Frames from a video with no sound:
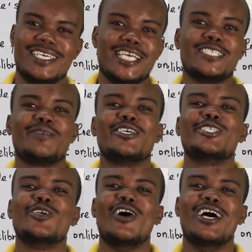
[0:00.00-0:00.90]
it's because
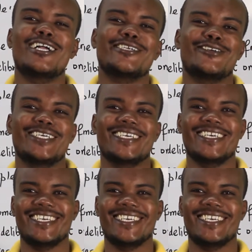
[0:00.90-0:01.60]
you are hungry.